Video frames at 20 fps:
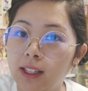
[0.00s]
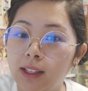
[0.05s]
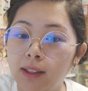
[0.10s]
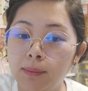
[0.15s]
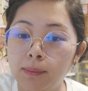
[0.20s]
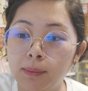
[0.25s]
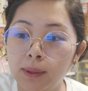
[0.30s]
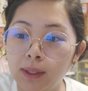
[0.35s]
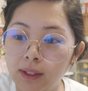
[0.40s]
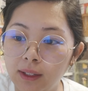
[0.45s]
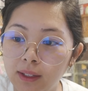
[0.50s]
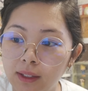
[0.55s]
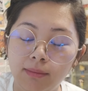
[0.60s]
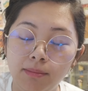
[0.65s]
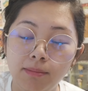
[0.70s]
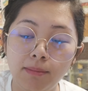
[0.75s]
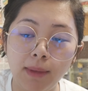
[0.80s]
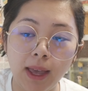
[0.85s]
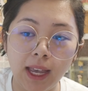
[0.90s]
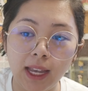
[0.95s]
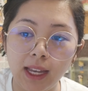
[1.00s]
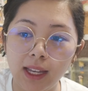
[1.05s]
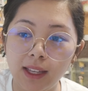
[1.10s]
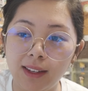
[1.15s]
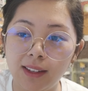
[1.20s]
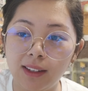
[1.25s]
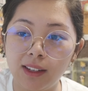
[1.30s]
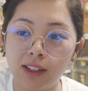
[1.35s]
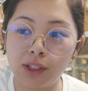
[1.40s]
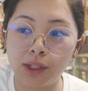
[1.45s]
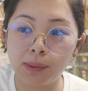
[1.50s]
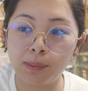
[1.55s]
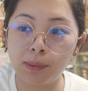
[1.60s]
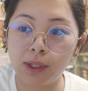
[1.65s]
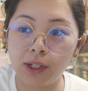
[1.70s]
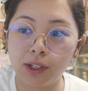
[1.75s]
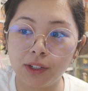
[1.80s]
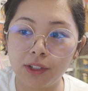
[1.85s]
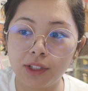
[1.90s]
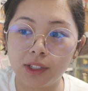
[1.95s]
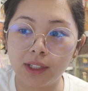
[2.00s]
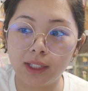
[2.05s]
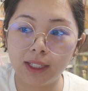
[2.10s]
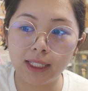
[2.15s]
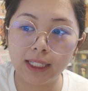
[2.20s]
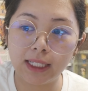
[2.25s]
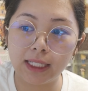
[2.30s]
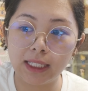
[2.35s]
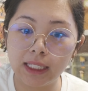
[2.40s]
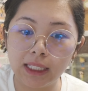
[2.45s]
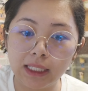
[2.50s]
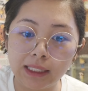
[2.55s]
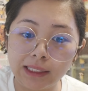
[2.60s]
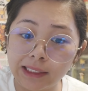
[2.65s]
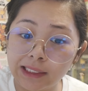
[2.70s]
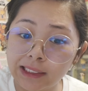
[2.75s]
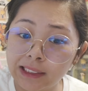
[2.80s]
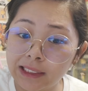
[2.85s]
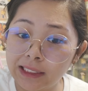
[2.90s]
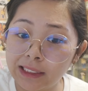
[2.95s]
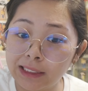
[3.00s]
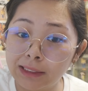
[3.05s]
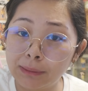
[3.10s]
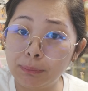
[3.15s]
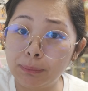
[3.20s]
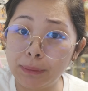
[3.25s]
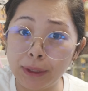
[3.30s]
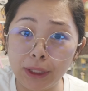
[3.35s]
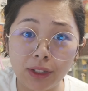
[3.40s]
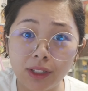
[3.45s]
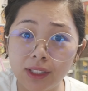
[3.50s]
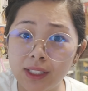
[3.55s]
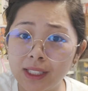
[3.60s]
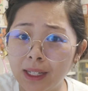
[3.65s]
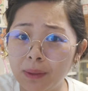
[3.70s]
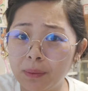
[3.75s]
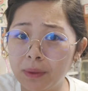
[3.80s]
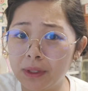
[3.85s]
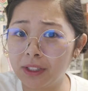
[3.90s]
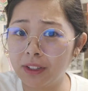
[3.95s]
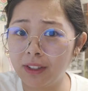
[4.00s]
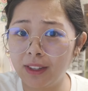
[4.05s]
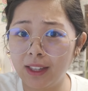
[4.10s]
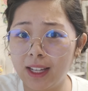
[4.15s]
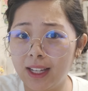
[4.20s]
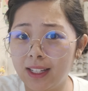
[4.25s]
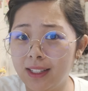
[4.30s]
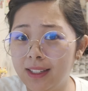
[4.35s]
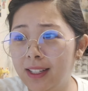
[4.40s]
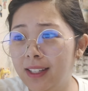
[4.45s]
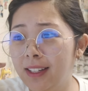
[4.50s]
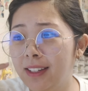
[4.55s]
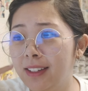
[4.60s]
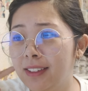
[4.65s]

them made and into production and be all set with all that.